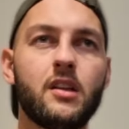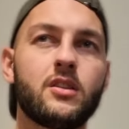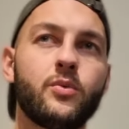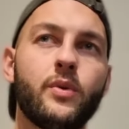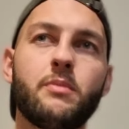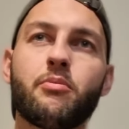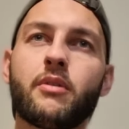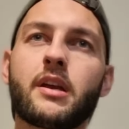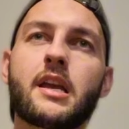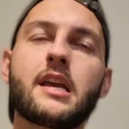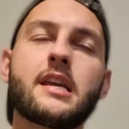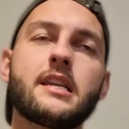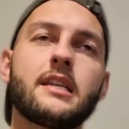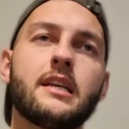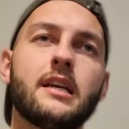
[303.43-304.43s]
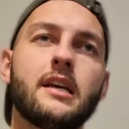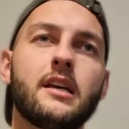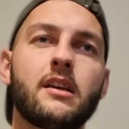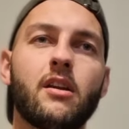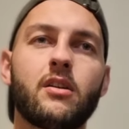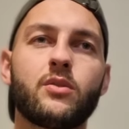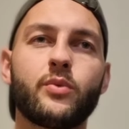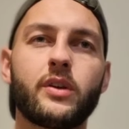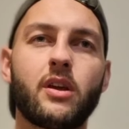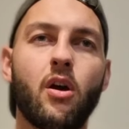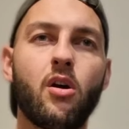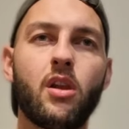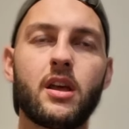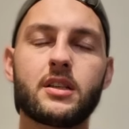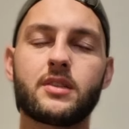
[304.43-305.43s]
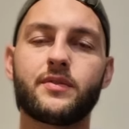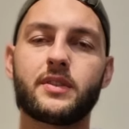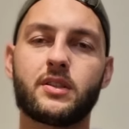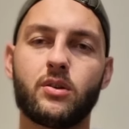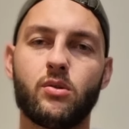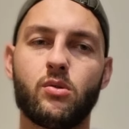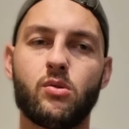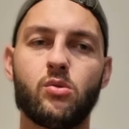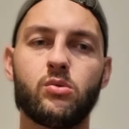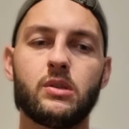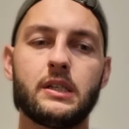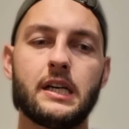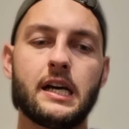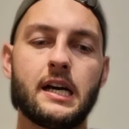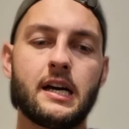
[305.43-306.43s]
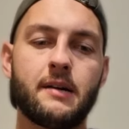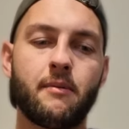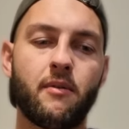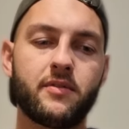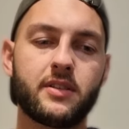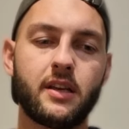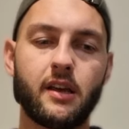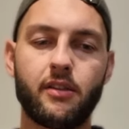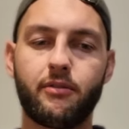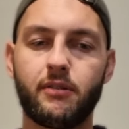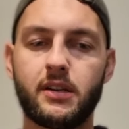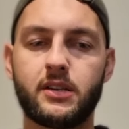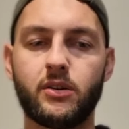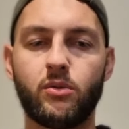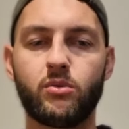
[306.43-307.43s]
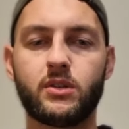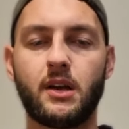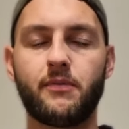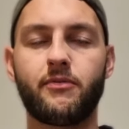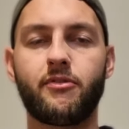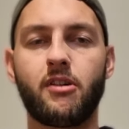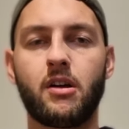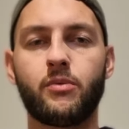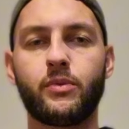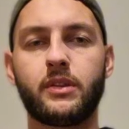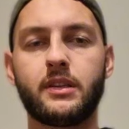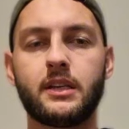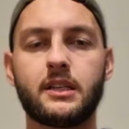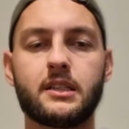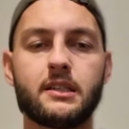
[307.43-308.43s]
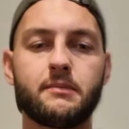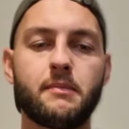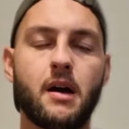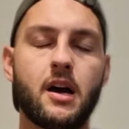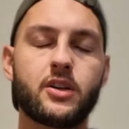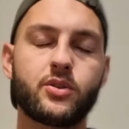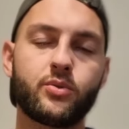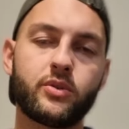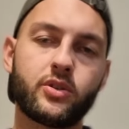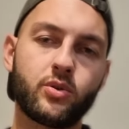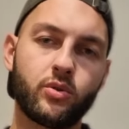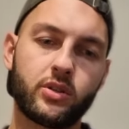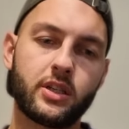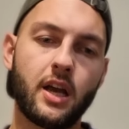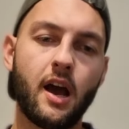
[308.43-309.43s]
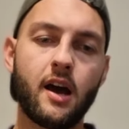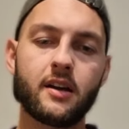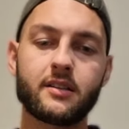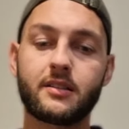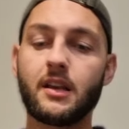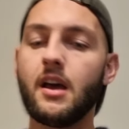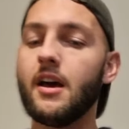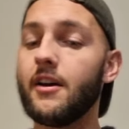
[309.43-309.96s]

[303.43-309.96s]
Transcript: do we bring in, Do we go less of a tool? Obviously, our three tools up front with Dixon, Marshall, and Georgiadis.